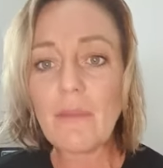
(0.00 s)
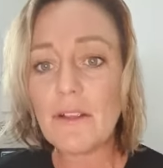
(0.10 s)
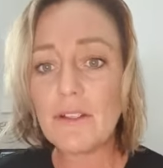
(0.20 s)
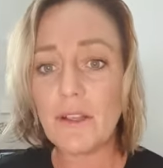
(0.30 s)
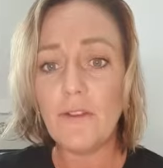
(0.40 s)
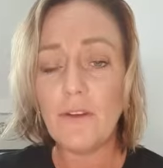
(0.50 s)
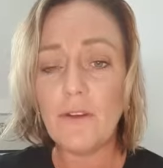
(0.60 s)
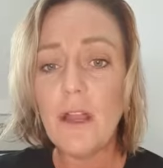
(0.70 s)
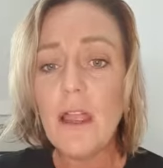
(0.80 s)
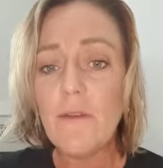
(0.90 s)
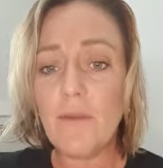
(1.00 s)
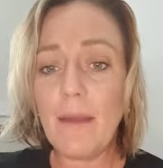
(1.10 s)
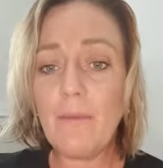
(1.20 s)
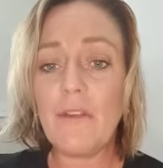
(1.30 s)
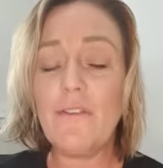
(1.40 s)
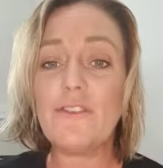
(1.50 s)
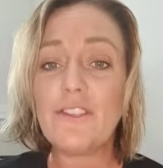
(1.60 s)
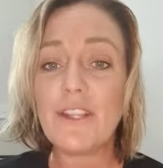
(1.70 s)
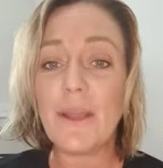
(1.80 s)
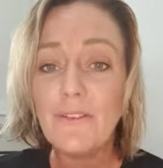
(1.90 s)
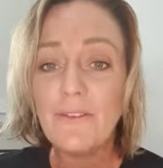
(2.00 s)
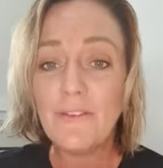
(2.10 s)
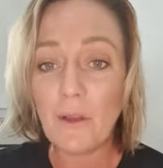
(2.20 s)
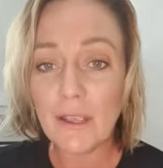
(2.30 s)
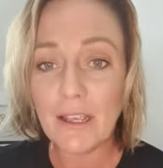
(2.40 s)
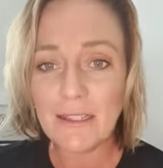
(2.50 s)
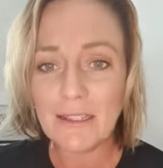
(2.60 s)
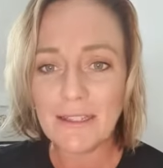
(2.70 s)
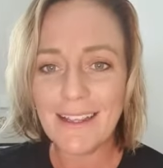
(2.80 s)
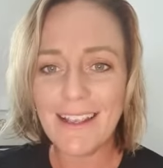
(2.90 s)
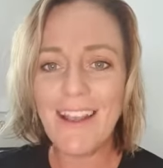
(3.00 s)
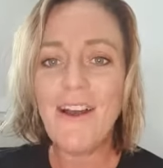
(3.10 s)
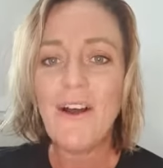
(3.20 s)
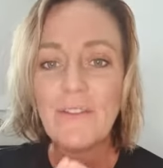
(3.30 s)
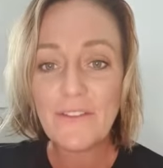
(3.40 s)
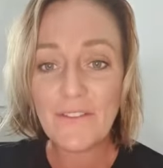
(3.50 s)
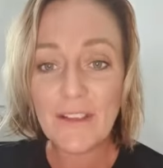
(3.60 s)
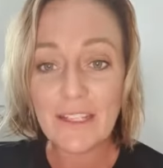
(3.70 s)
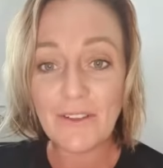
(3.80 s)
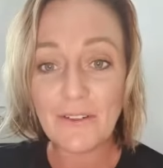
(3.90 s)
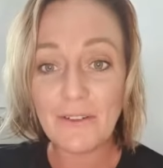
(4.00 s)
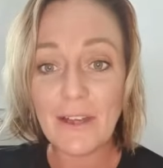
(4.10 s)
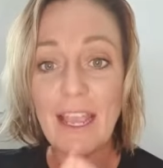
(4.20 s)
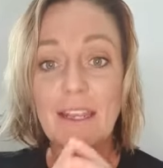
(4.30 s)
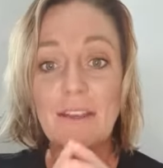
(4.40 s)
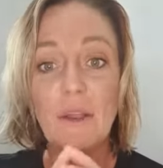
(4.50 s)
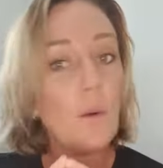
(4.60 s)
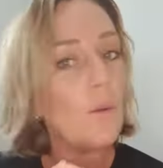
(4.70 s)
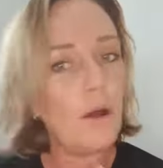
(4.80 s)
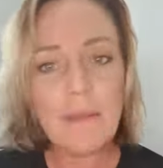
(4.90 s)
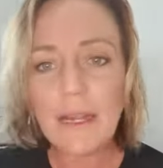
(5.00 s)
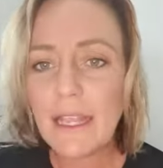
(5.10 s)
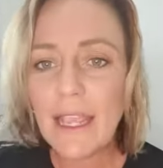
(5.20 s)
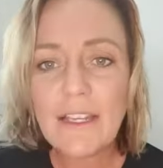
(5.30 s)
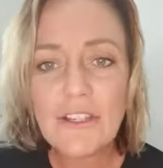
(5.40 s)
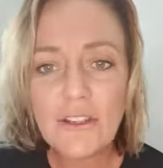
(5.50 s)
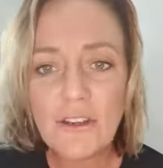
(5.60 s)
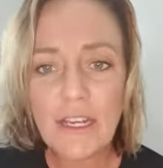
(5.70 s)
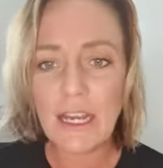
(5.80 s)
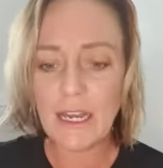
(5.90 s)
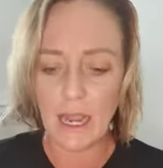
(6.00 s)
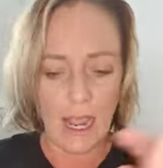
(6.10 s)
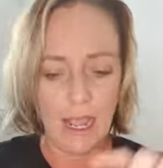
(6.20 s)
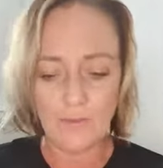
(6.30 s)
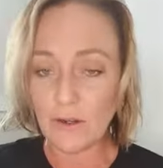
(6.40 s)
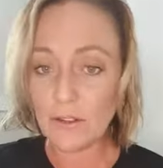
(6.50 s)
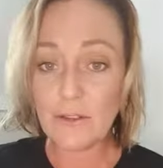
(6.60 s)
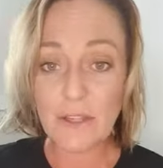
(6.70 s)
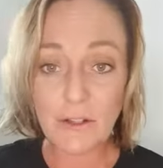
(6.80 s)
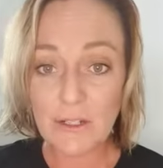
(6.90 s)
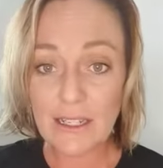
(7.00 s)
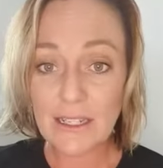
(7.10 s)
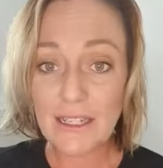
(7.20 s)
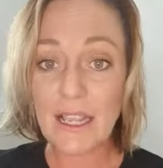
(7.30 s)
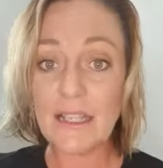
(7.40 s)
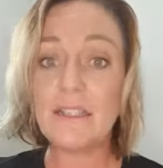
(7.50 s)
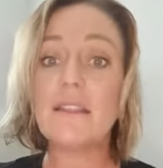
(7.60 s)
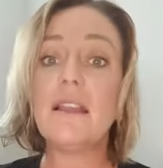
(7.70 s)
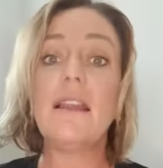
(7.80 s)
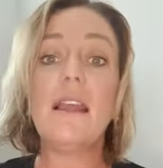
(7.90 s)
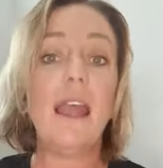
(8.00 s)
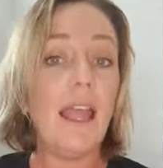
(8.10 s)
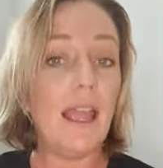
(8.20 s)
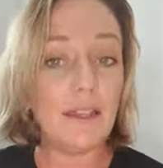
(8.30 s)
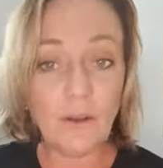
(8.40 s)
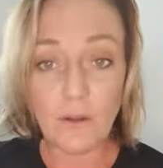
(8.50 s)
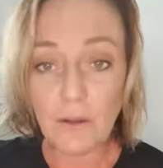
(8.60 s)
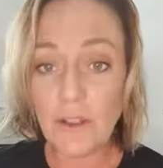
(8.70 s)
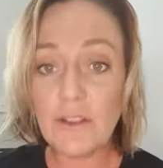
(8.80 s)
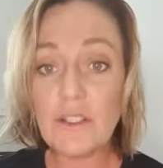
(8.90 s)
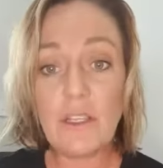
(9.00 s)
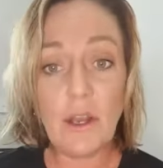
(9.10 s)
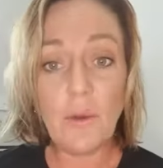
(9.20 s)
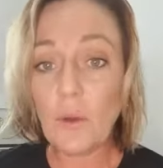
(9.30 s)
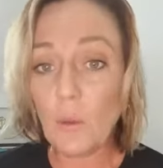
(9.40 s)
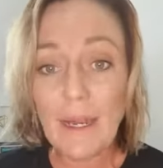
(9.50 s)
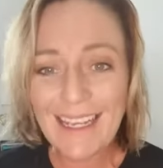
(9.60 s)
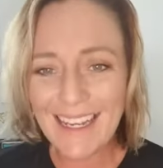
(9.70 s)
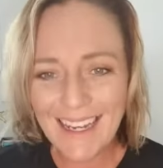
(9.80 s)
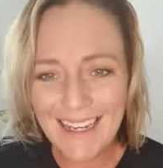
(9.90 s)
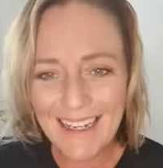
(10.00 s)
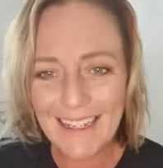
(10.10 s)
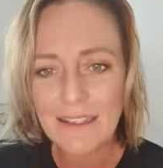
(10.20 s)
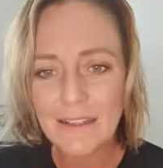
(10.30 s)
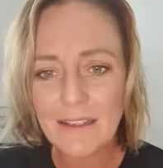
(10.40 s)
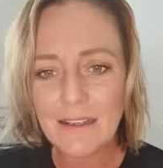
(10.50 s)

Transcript: So if you're, remember, if you're just going to focus on the physical and what medication you need and what the doctor says and all of those, you know, we need,